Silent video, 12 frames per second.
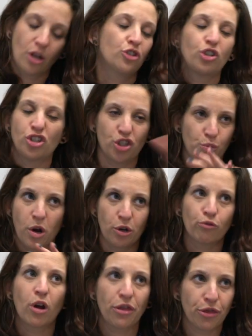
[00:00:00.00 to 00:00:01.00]
So I just want
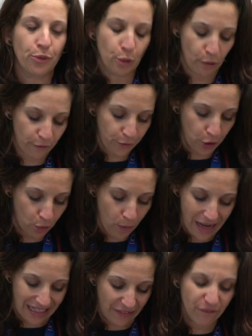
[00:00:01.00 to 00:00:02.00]
to run through a few.
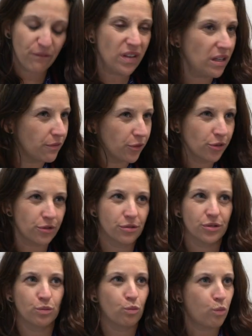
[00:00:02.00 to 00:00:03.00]
Any
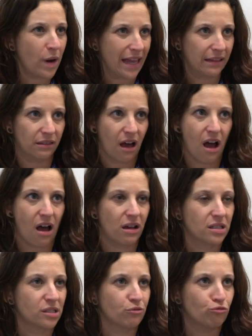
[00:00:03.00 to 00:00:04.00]
fevers, weight
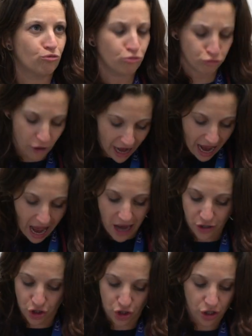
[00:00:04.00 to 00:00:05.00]
loss,
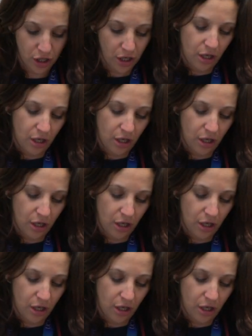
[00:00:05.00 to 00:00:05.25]
rash,